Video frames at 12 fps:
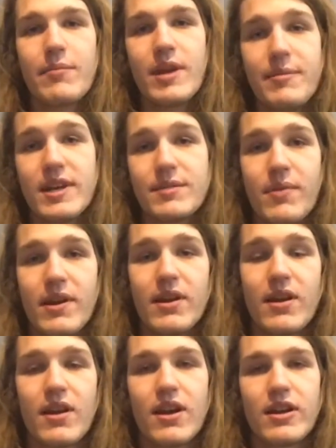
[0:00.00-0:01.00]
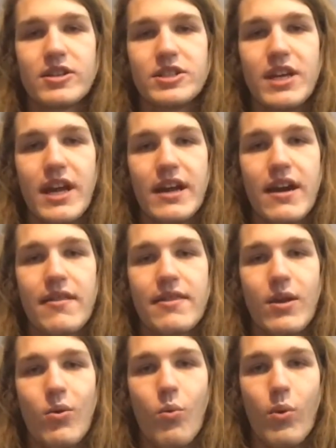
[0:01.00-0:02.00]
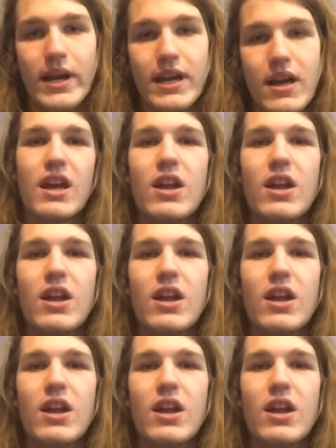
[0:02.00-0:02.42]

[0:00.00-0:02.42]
a BMX bike, check the weight.